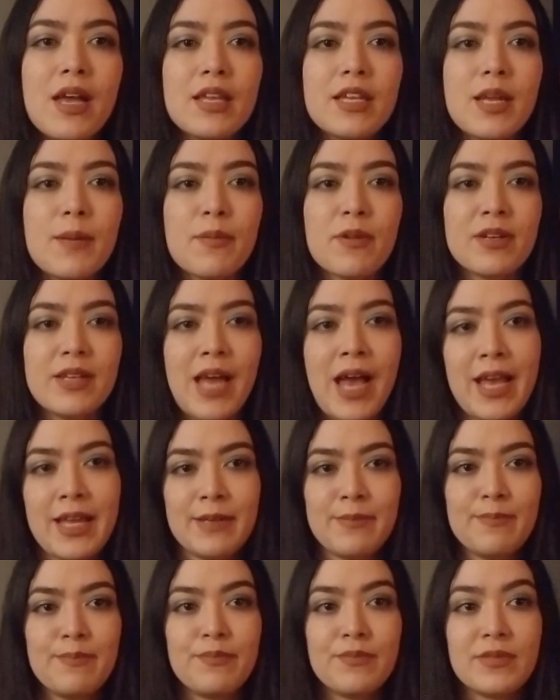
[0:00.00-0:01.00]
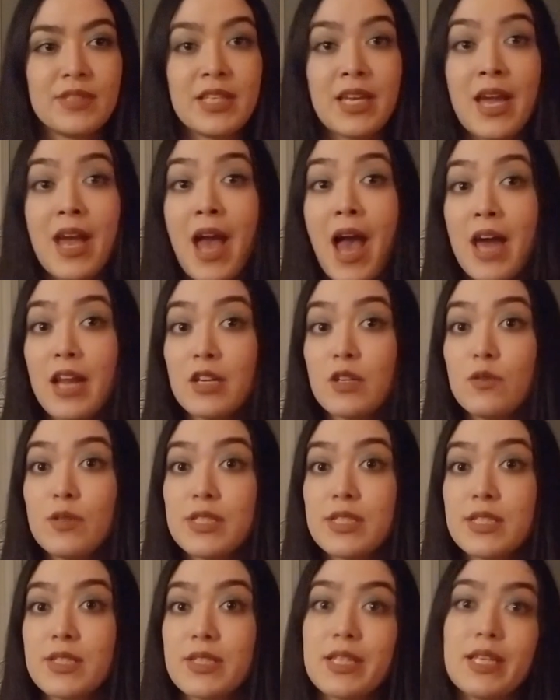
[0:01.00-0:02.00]
Number nine, get adequate
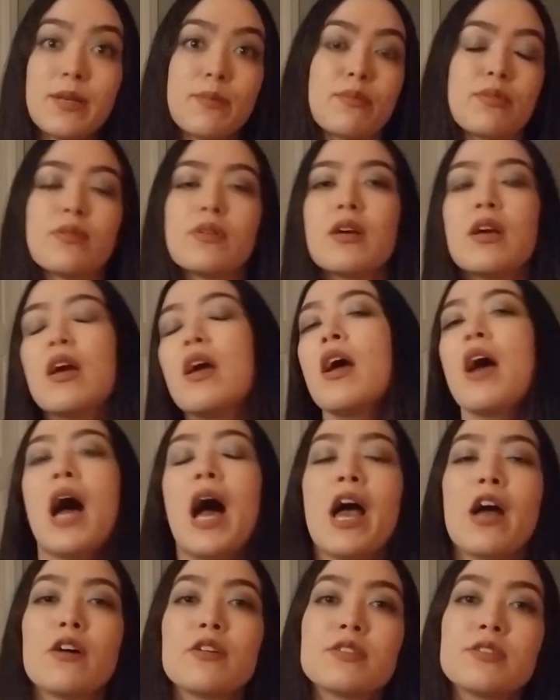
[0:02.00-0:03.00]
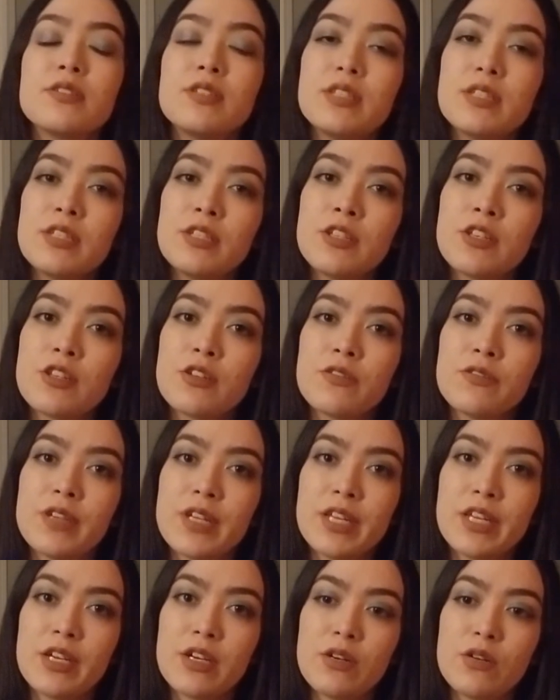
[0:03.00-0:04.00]
sleep. I also did another
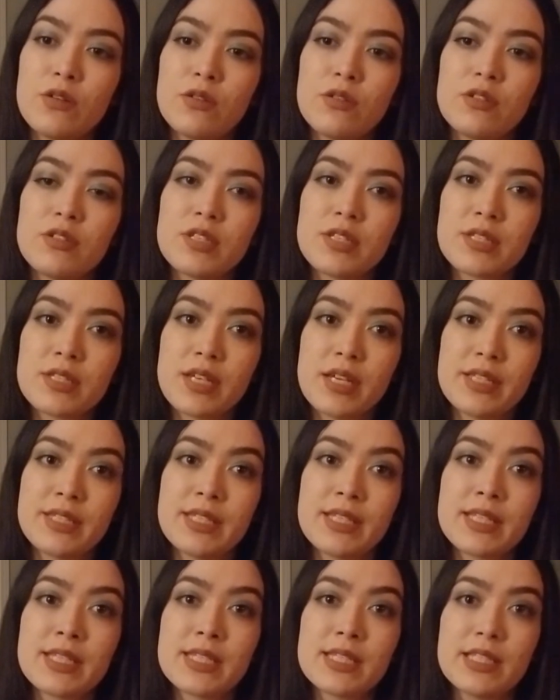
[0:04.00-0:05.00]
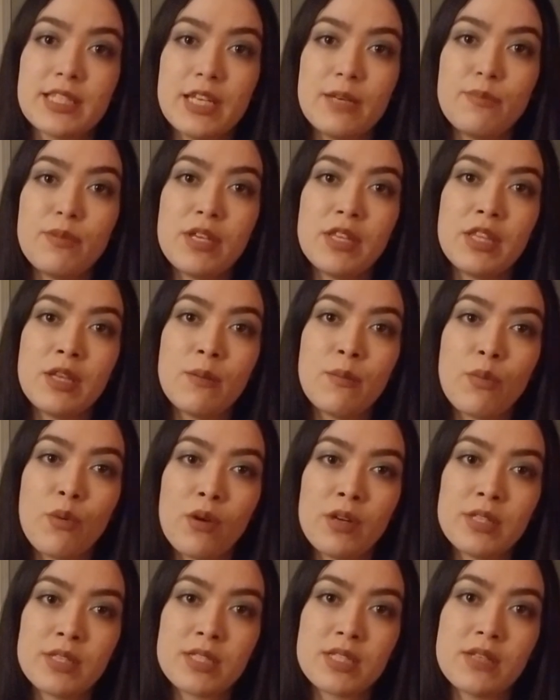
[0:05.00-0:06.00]
video discussing sleep and the
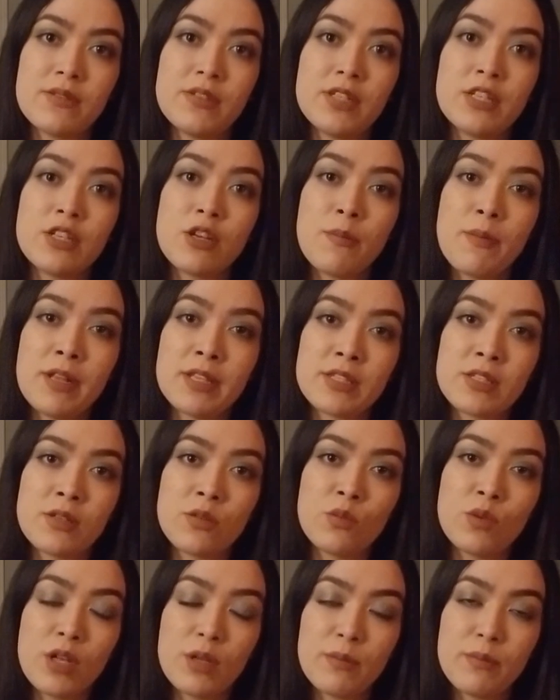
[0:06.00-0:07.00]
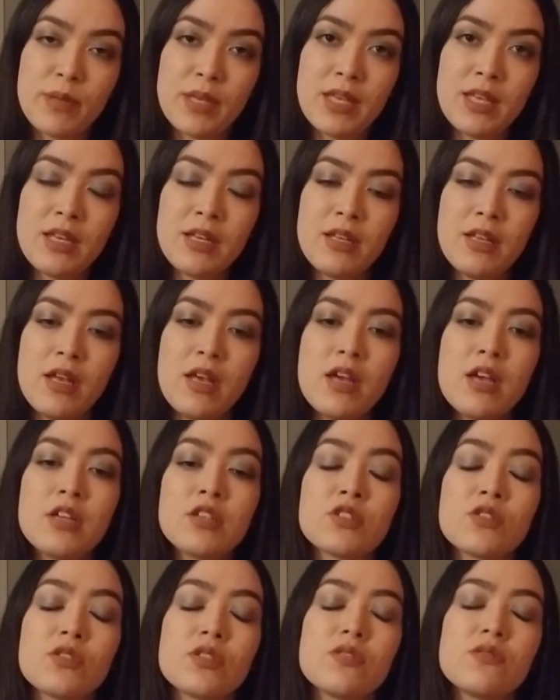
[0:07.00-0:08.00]
importance of it in your mental well-being.
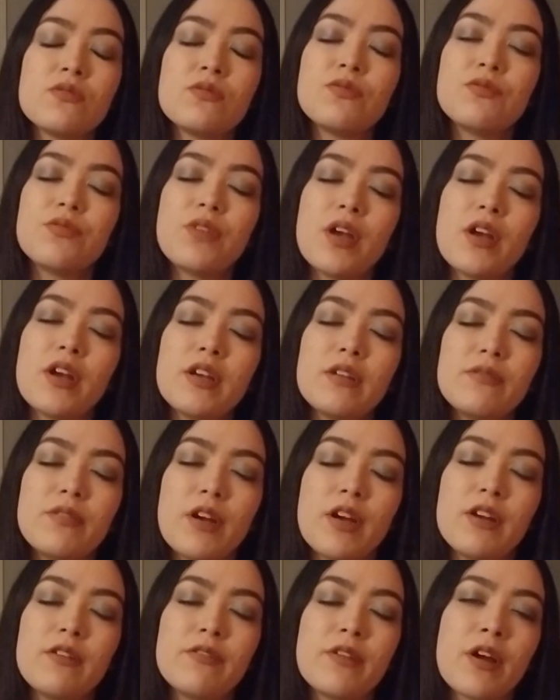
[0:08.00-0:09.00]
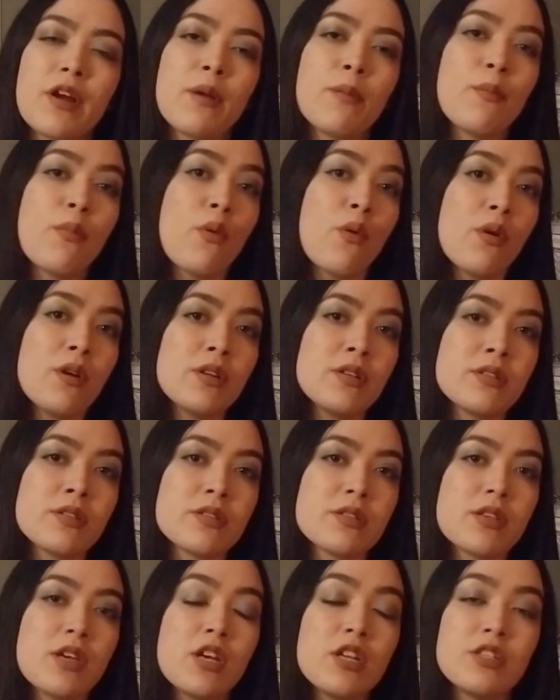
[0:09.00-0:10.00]
So it's very, very, very important
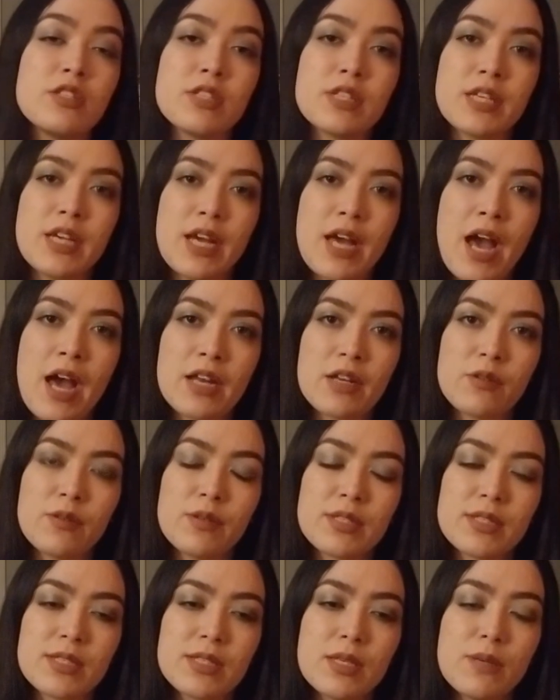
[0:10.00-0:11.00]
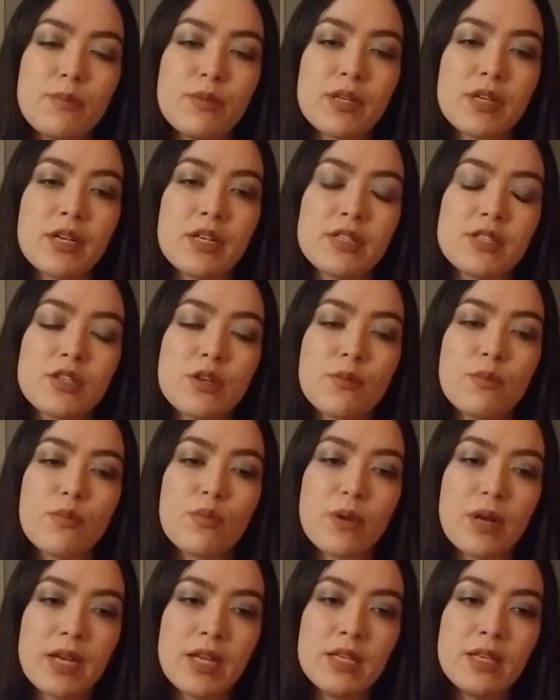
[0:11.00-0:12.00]
to get adequate sleep because your
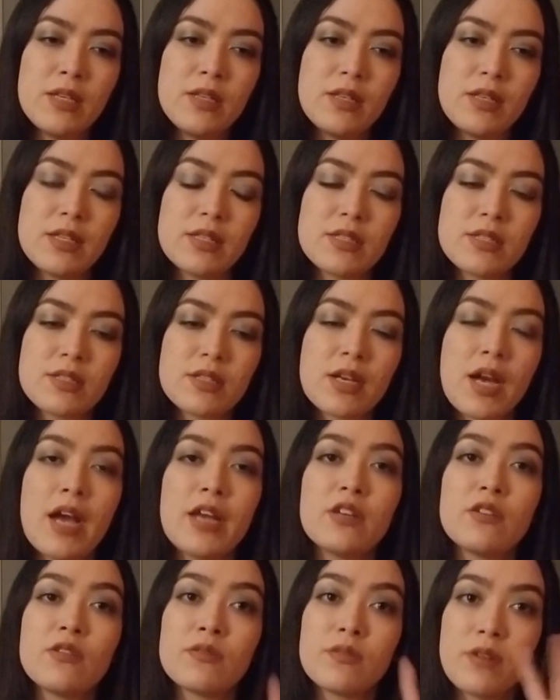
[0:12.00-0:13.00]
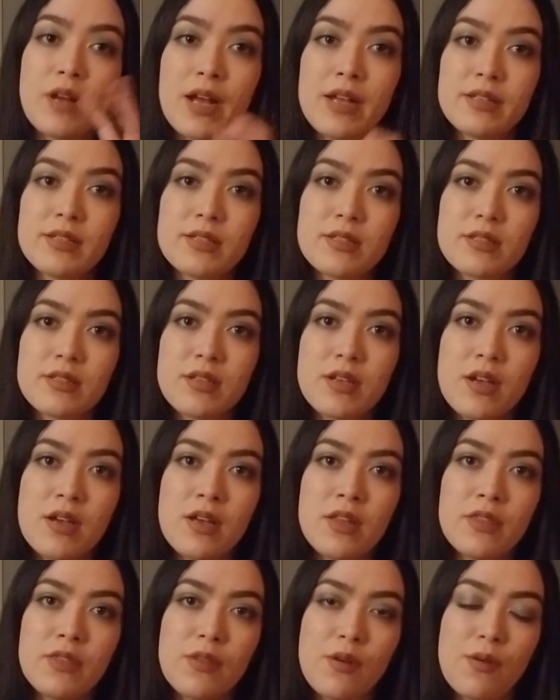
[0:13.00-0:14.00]
brain needs to kind of rest
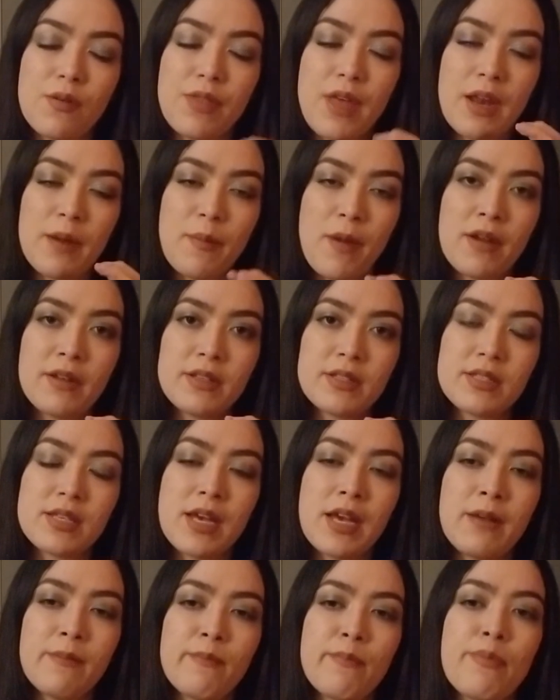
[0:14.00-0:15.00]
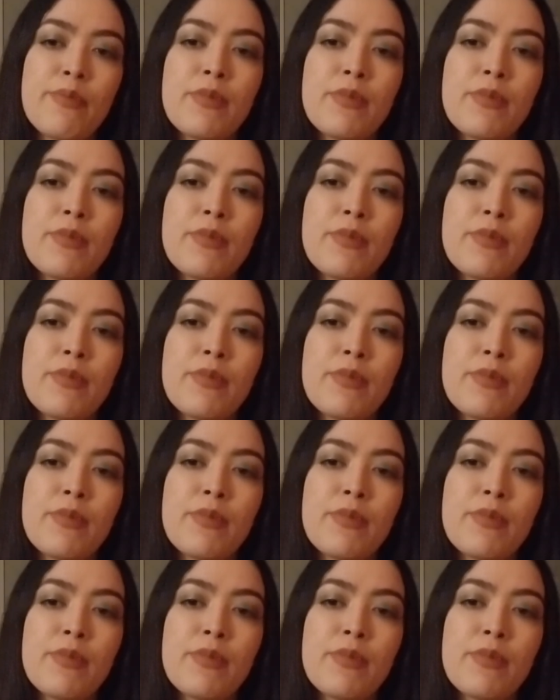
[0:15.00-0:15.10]
that amount of time